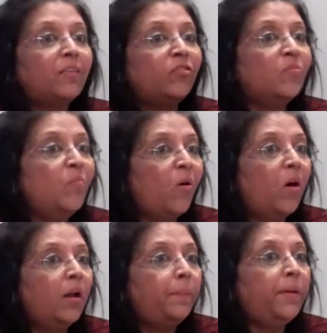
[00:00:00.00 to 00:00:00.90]
a
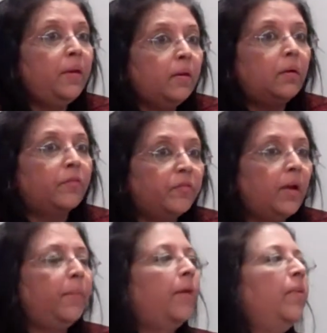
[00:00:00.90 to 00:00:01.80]
small period of
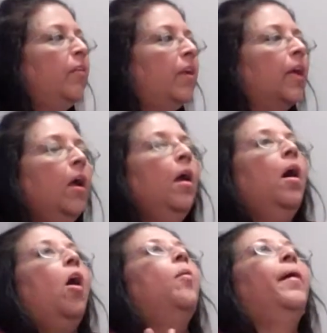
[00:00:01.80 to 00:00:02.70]
time, and we go
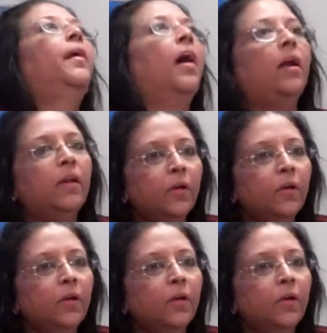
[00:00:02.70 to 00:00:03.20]
oh my God,